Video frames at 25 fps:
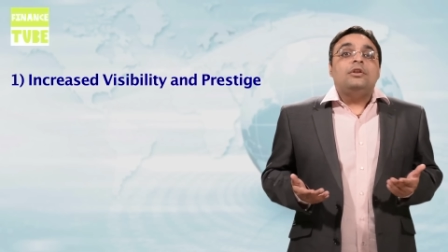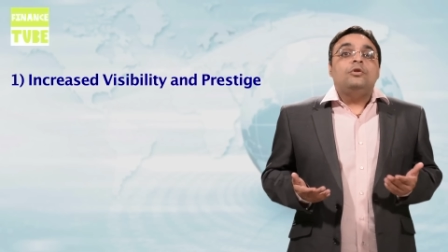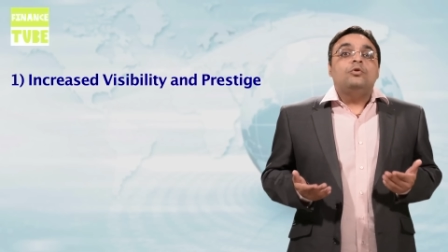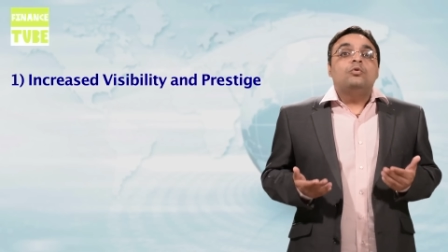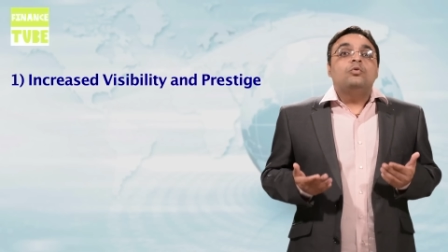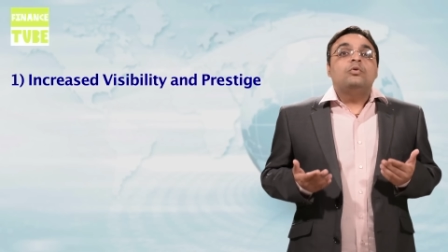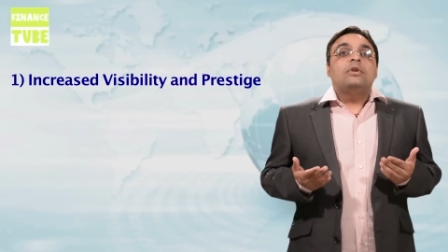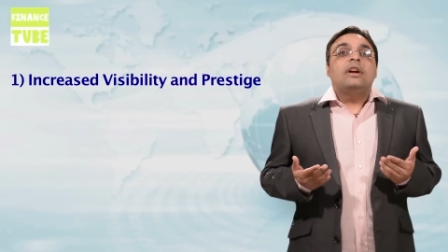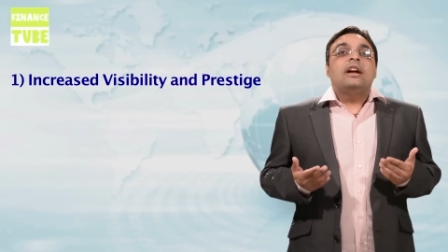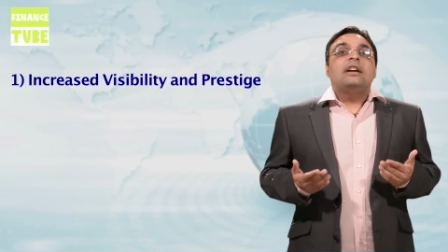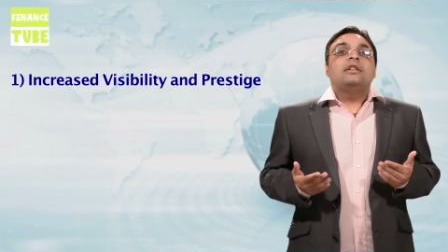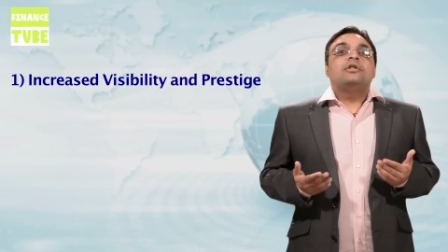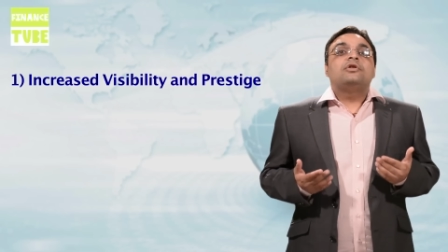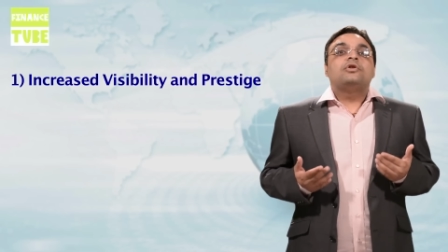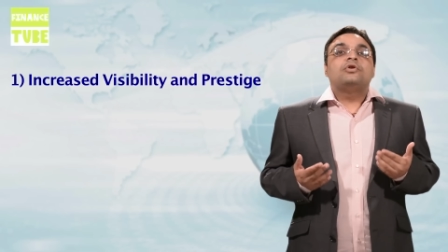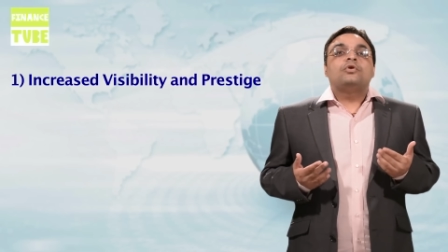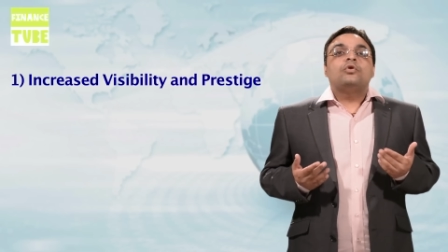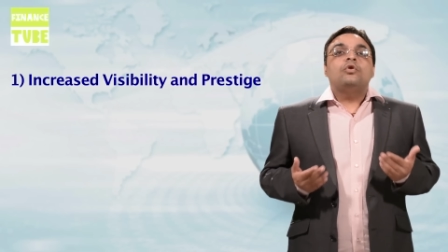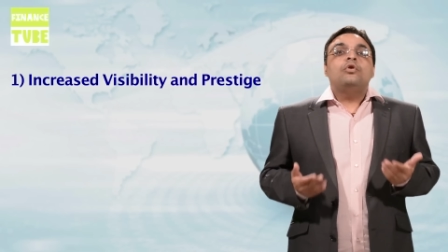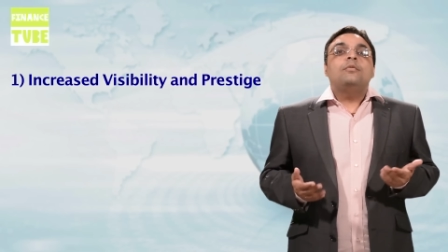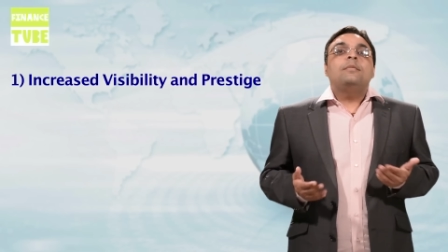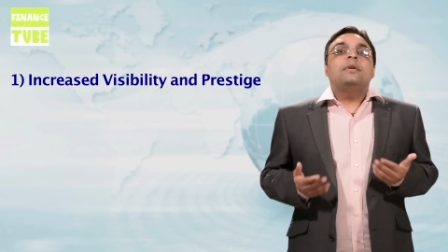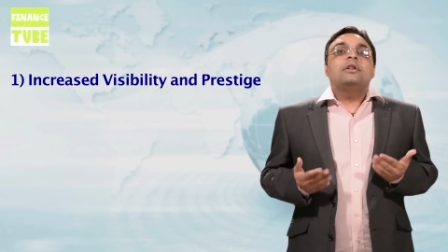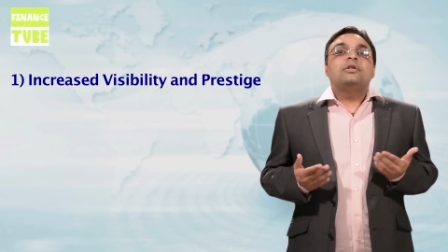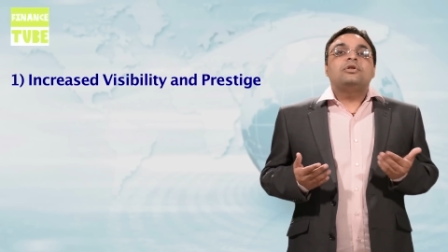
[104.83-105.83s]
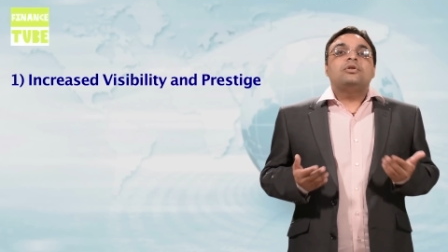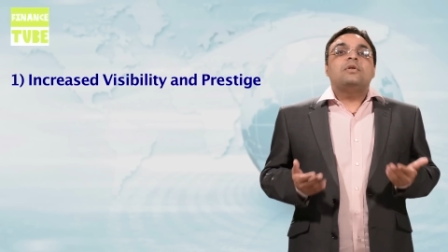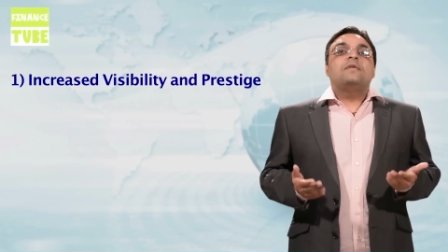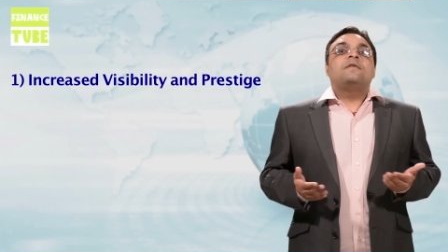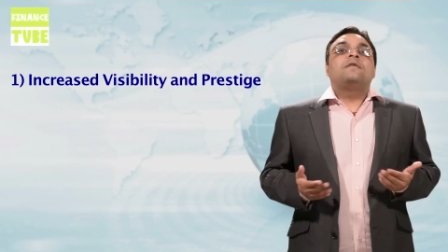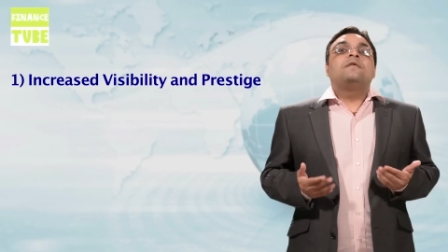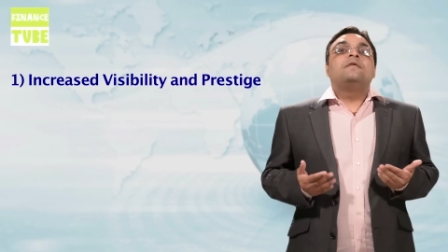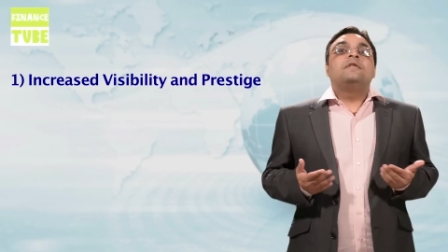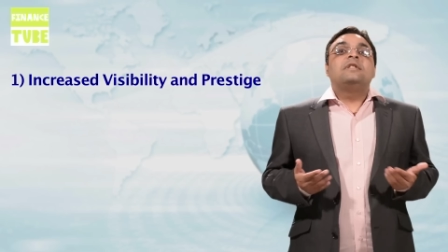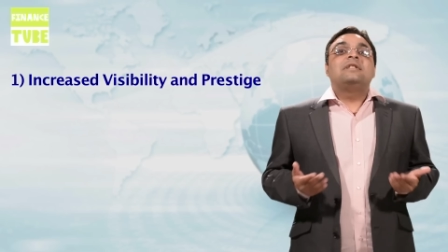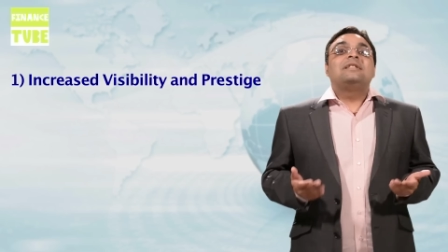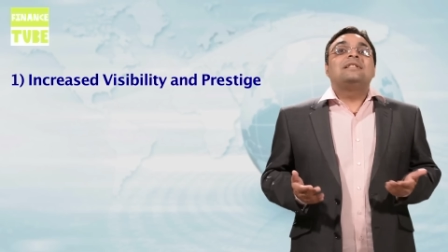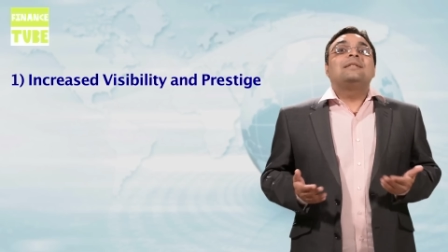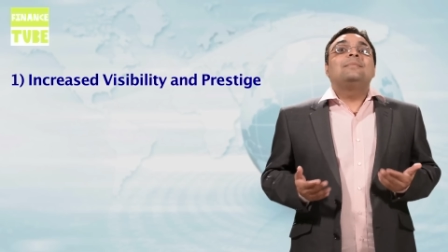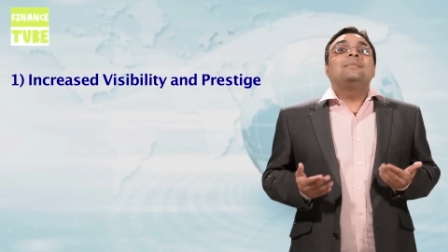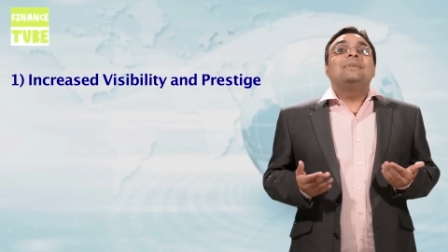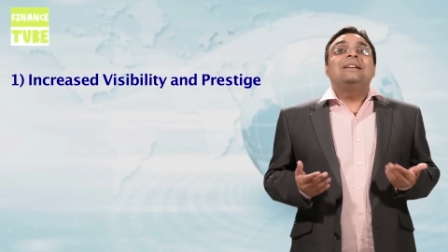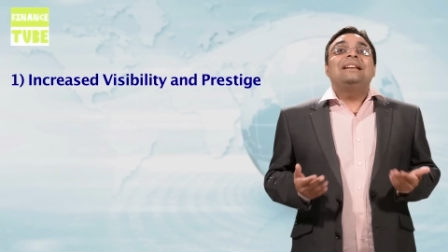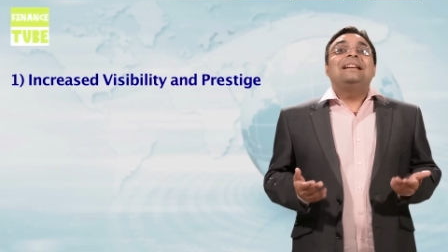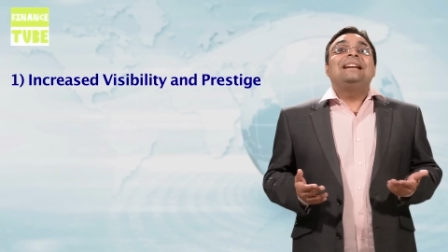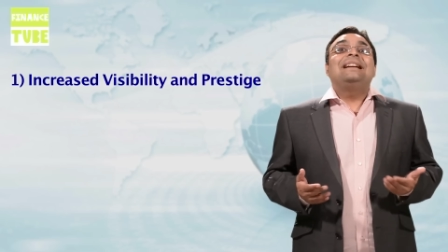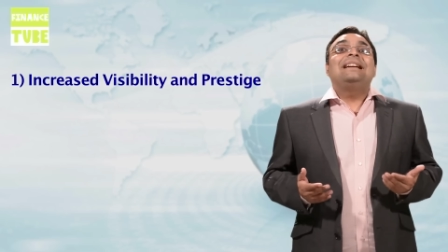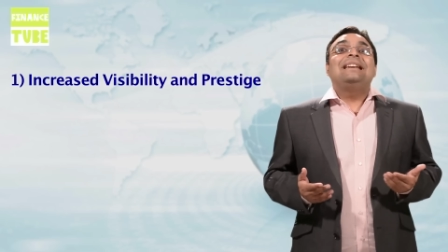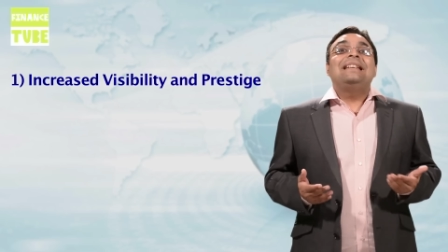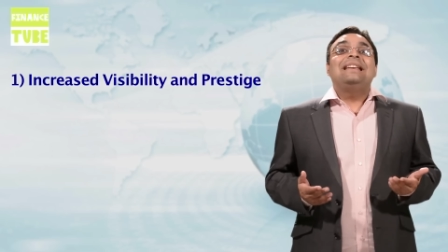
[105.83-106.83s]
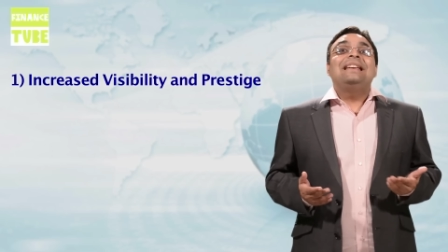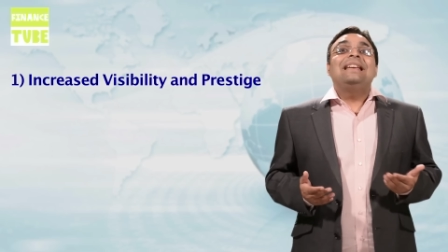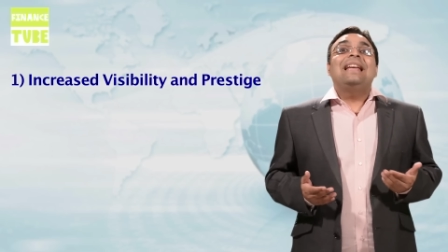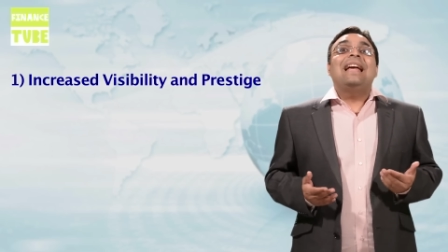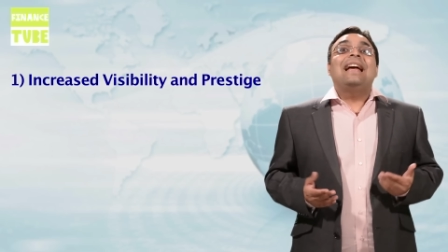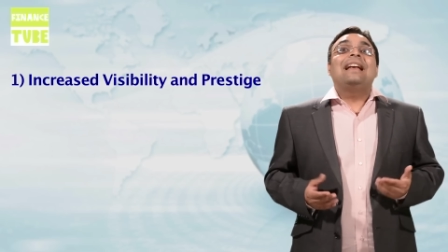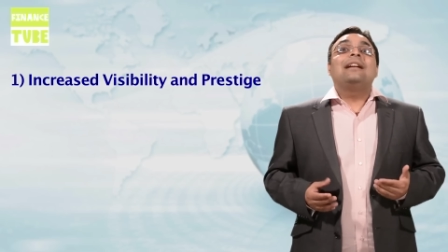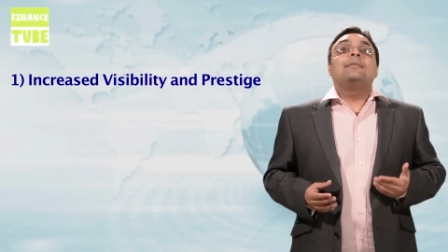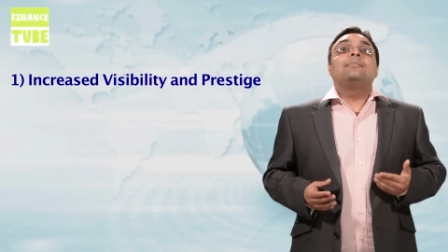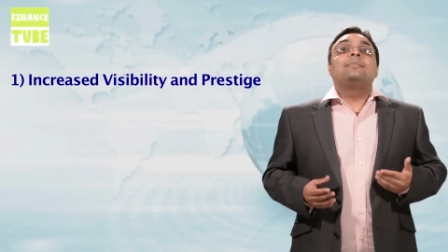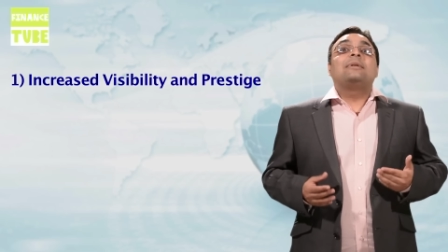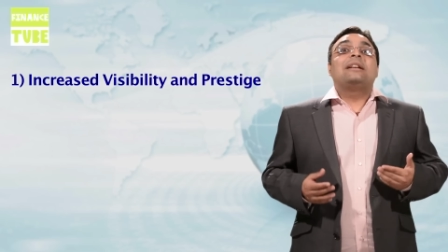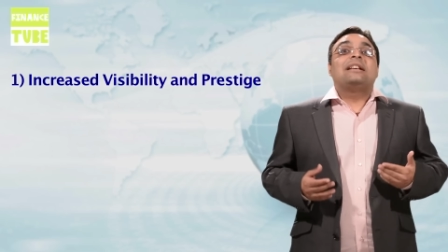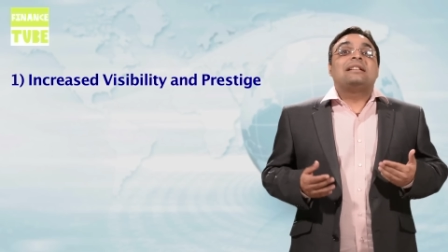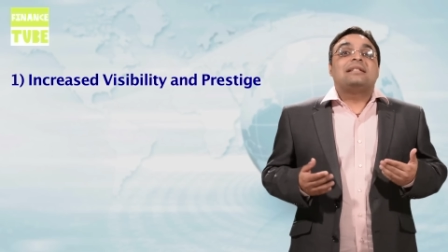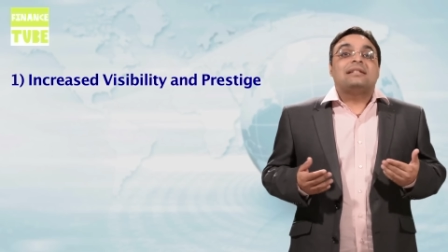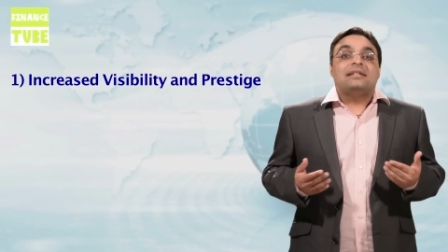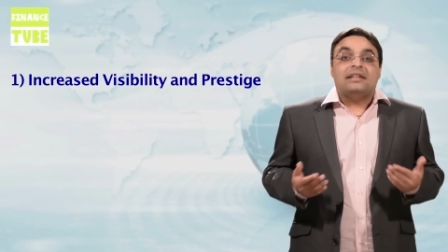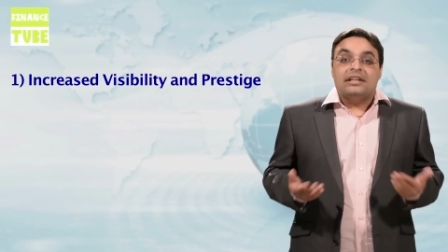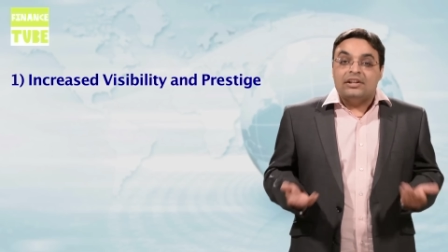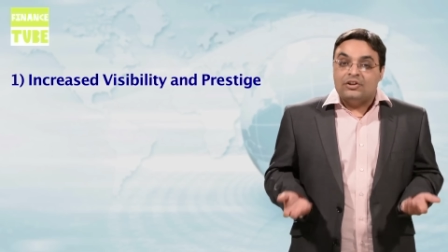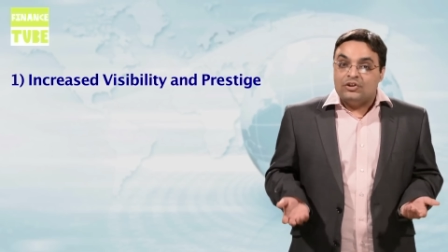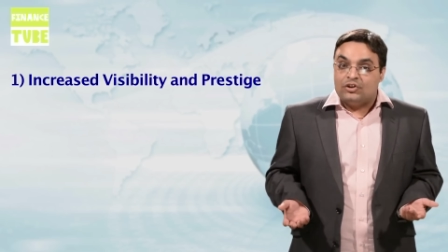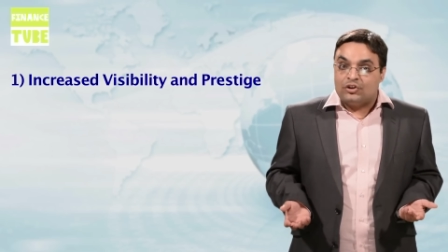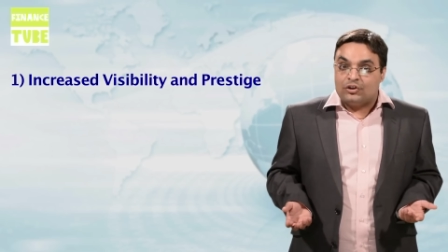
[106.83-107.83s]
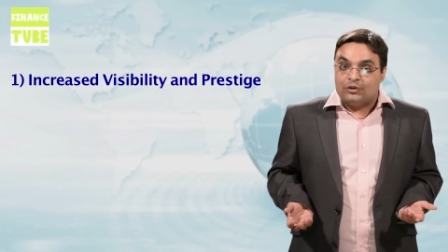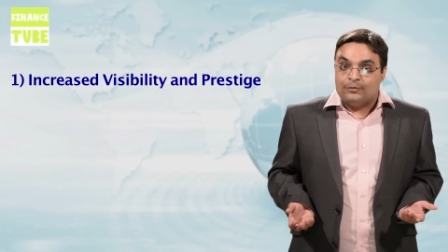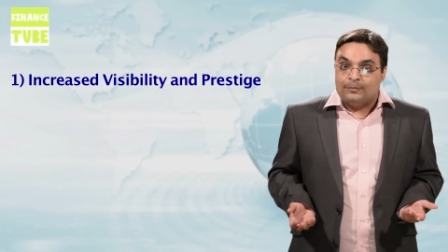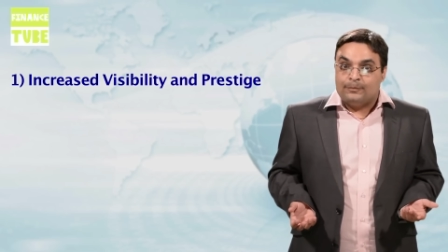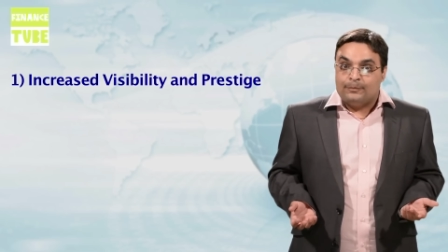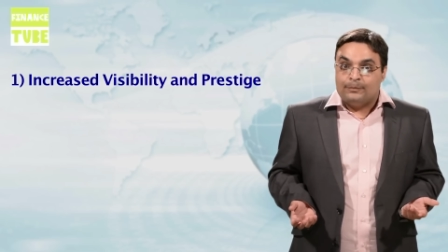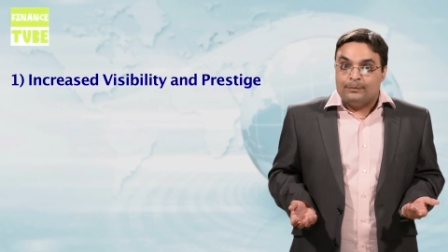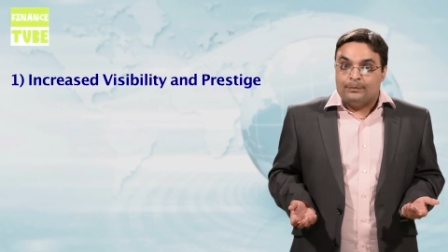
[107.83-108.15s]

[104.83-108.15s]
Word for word: you get so much of visibility and prestige.